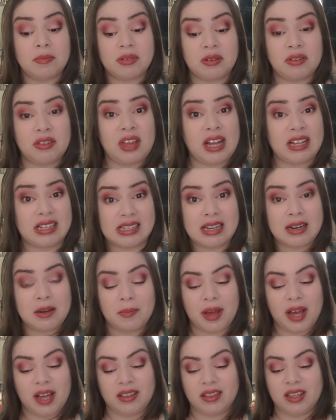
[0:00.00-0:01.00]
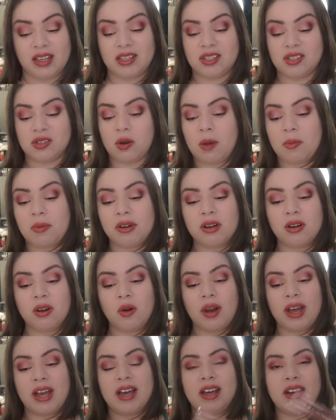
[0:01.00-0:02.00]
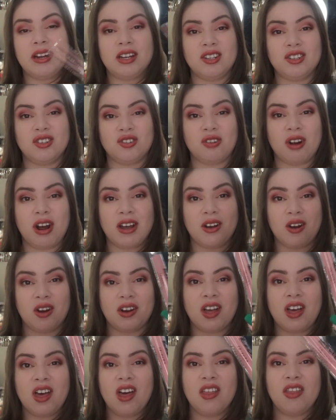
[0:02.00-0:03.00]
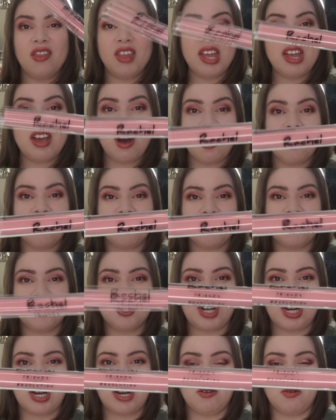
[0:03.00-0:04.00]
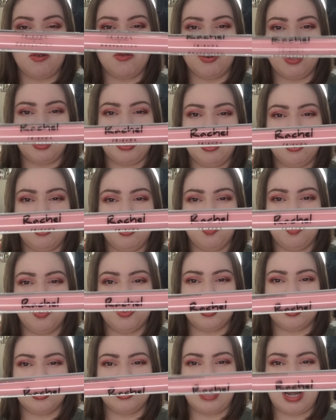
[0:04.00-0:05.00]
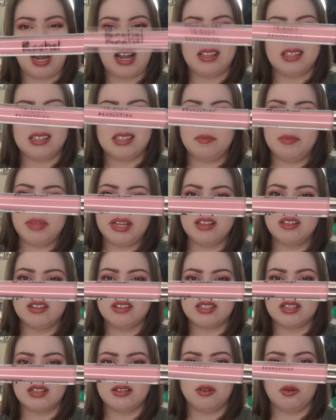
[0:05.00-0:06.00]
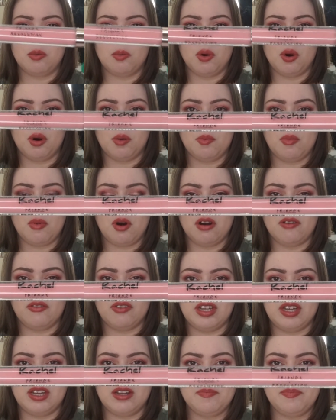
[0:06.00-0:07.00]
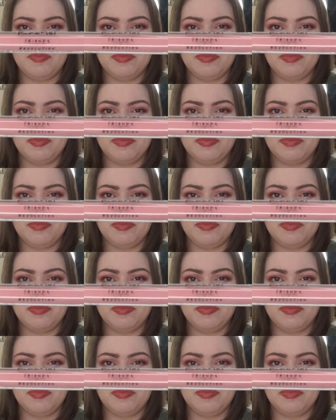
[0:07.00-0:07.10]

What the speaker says: So that's not a bad thing. So I'm gonna go ahead and try on the other shade over here, which to me looks a little more mauvey,